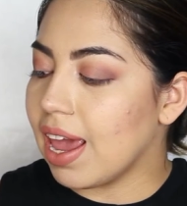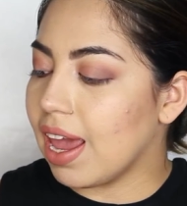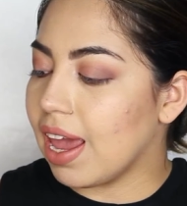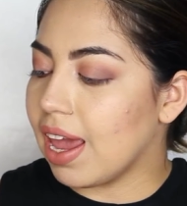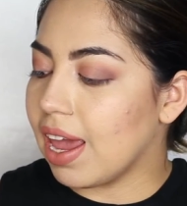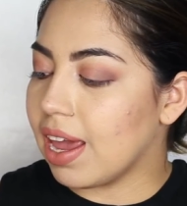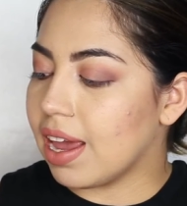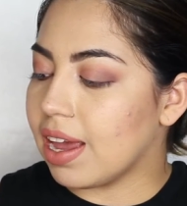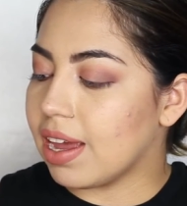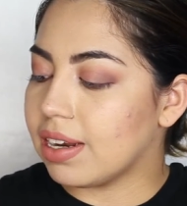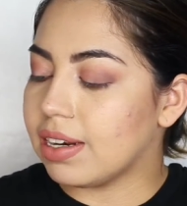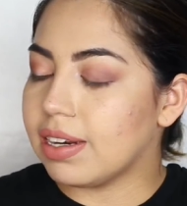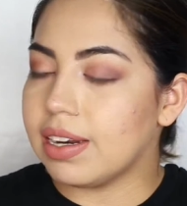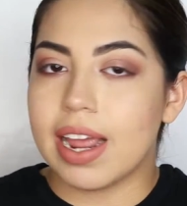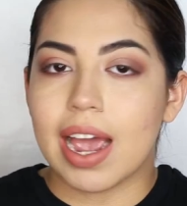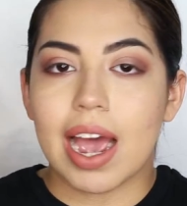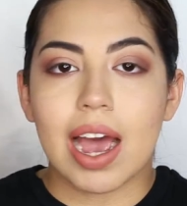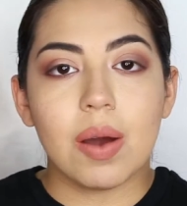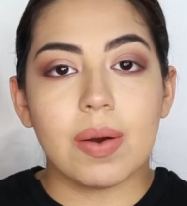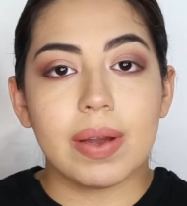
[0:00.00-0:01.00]
And
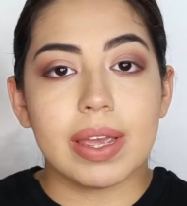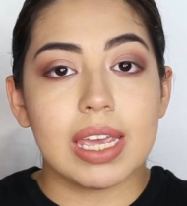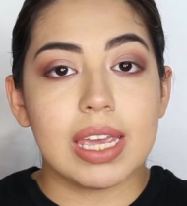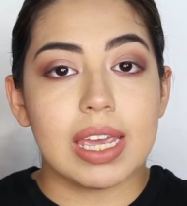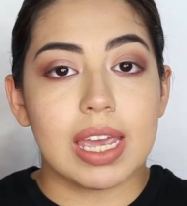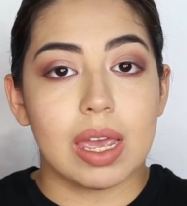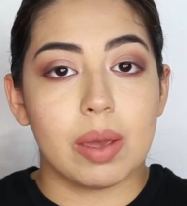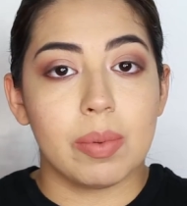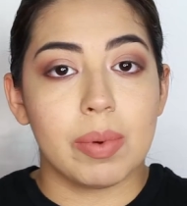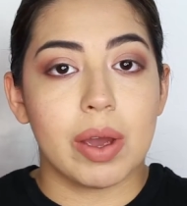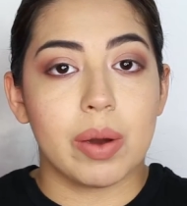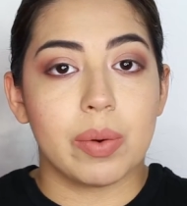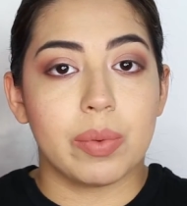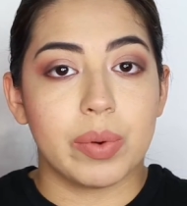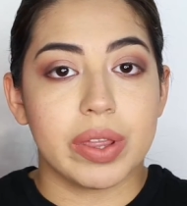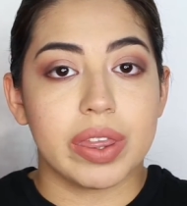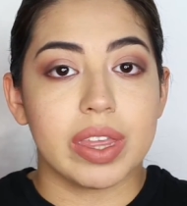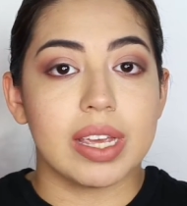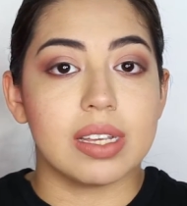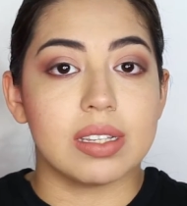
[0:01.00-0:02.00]
now he came out
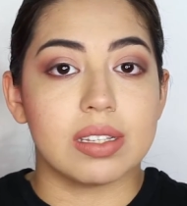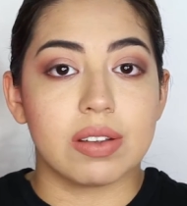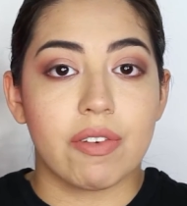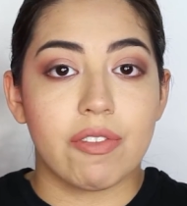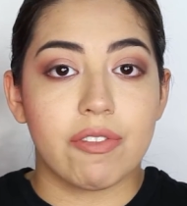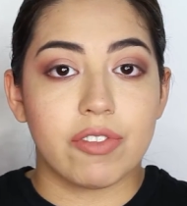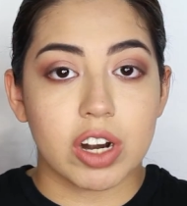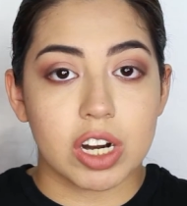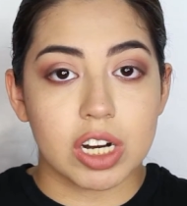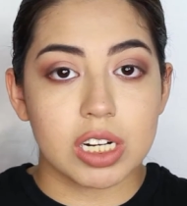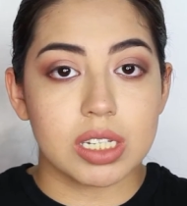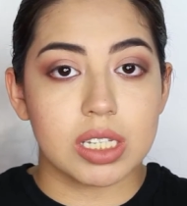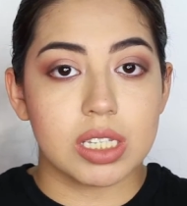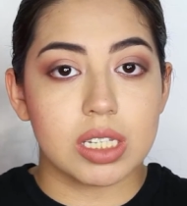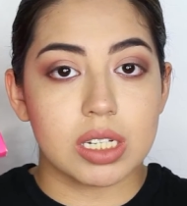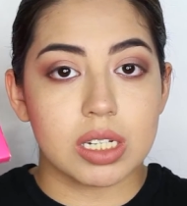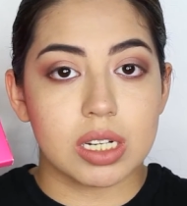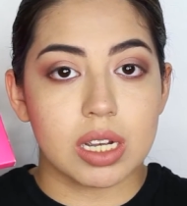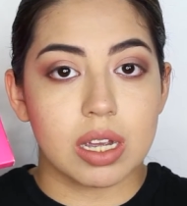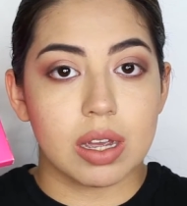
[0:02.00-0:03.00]
with his
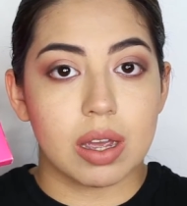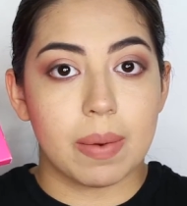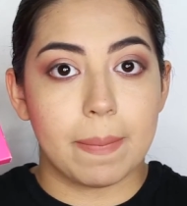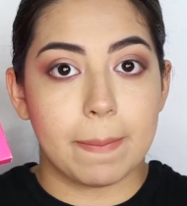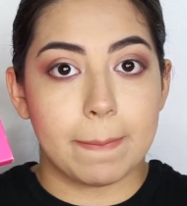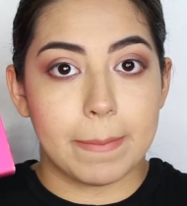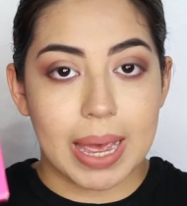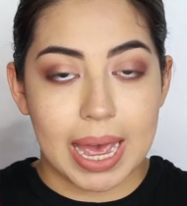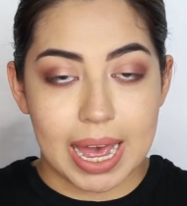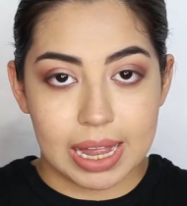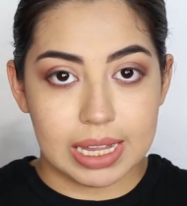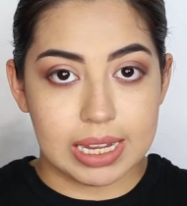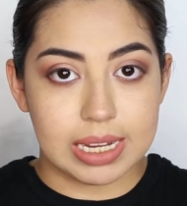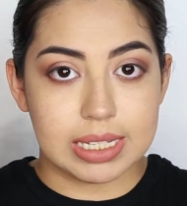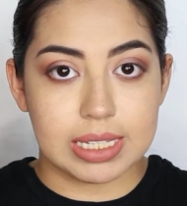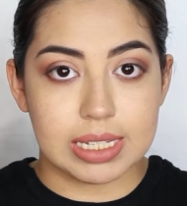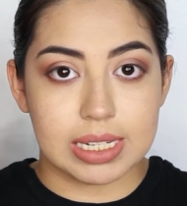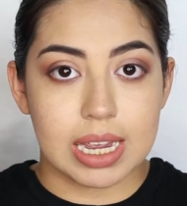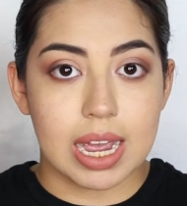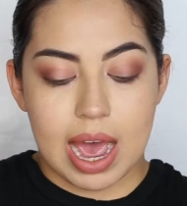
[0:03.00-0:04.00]
first palette.